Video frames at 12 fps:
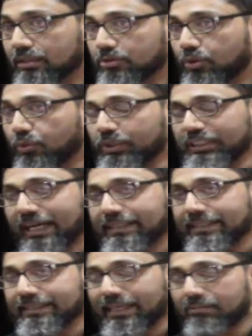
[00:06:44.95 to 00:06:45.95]
So which
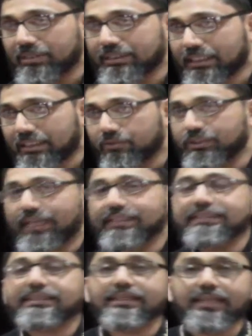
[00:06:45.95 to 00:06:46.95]
hadith can be taken, which
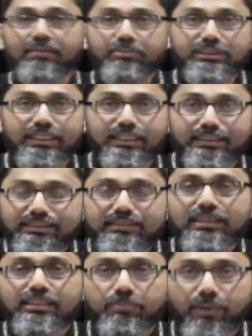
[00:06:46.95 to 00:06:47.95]
hadith cannot be taken. This is
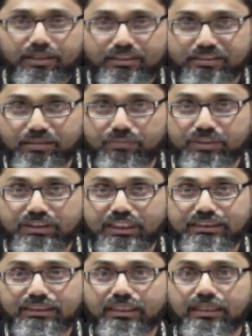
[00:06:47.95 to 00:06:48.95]
not the part I'm
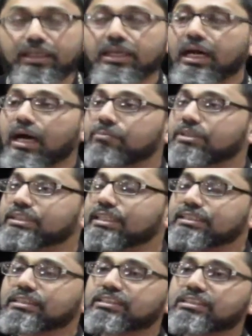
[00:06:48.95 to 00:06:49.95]
discussing here. I'm
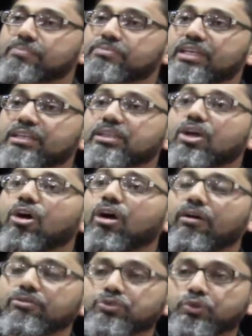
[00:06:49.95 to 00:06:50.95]
discussing the subject
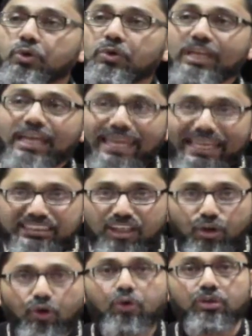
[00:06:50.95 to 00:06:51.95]
of sunnah as a
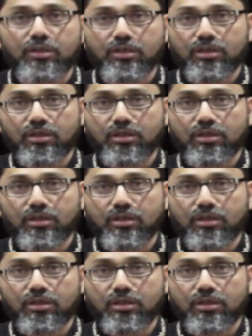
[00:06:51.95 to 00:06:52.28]
whole.